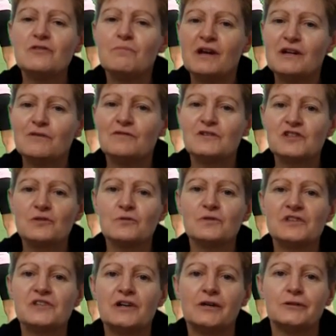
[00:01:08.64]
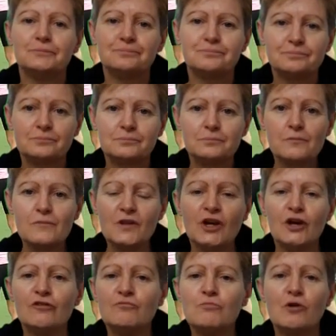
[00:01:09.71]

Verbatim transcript: the benefits also of